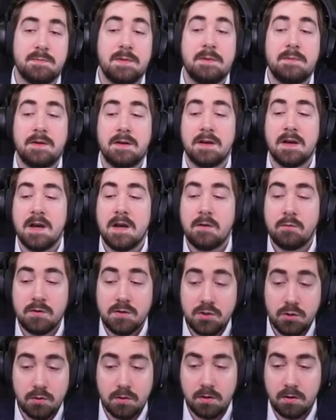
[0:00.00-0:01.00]
Maybe we
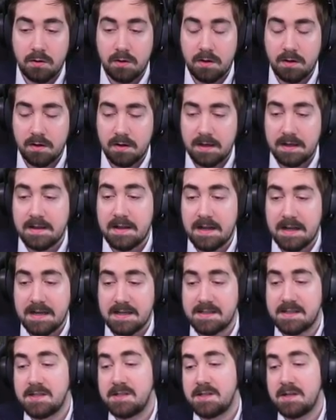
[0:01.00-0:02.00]
showed in the
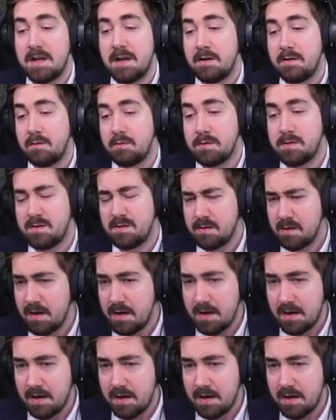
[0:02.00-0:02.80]
last session how there was